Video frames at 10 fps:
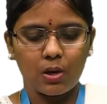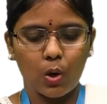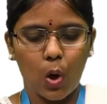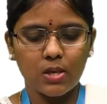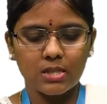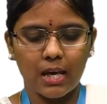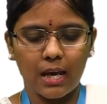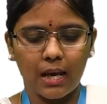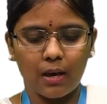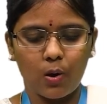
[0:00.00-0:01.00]
cos
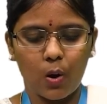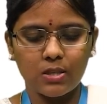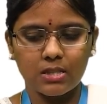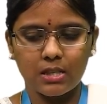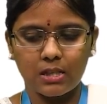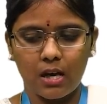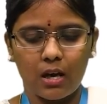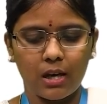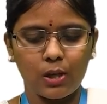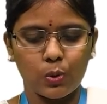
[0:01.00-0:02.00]
A cos theta
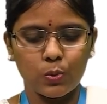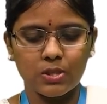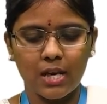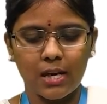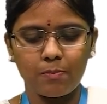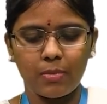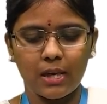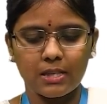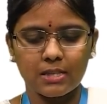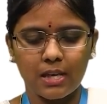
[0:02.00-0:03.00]
into sin
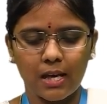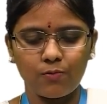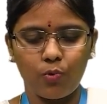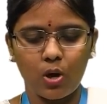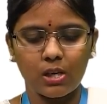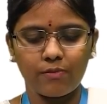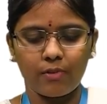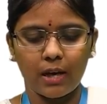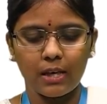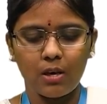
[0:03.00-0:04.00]
B sin
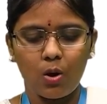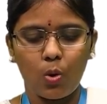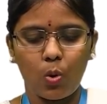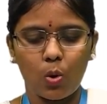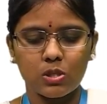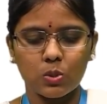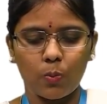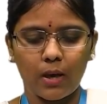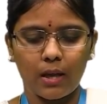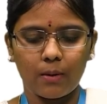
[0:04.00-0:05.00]
45 whole
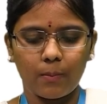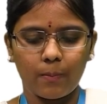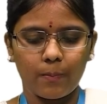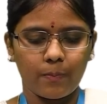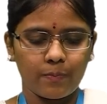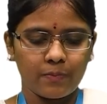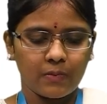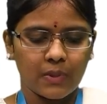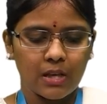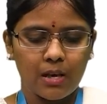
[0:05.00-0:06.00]
square
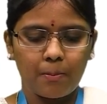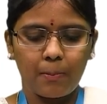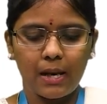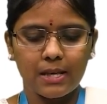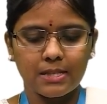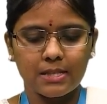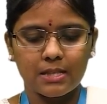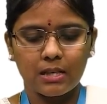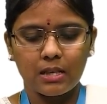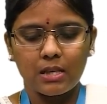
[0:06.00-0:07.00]
plus
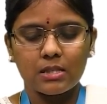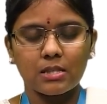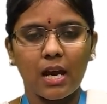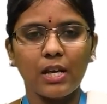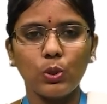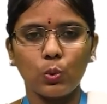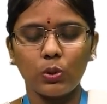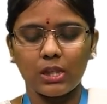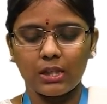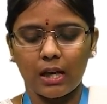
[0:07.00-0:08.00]
sin 2
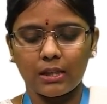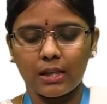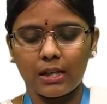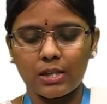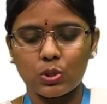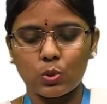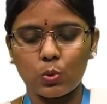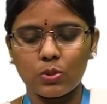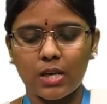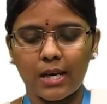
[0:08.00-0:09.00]
theta, that is
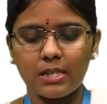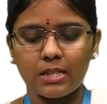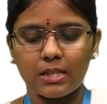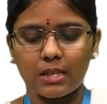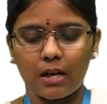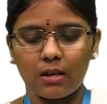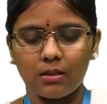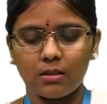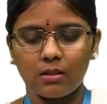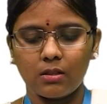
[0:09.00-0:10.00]
2 sin theta
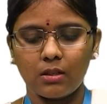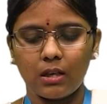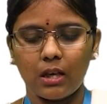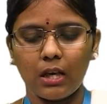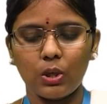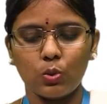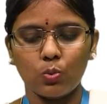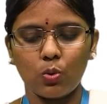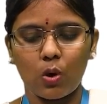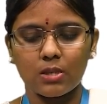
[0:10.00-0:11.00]

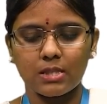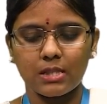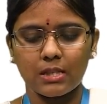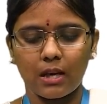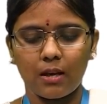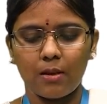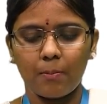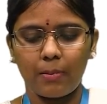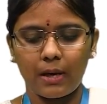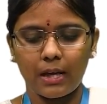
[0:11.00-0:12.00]
into cos theta
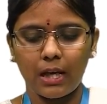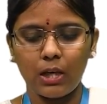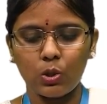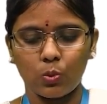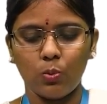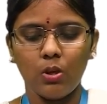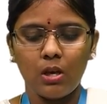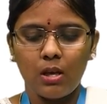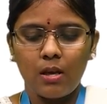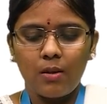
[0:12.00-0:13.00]
into
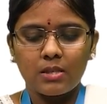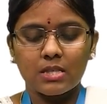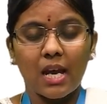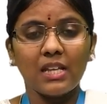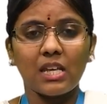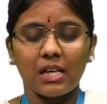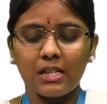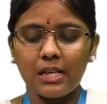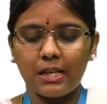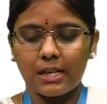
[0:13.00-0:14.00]
sin
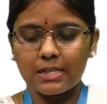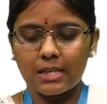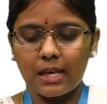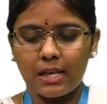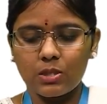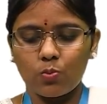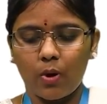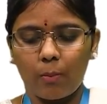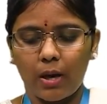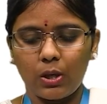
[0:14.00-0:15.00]
30 degrees is
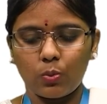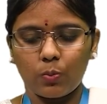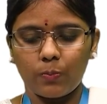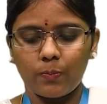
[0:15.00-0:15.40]
1 by 2.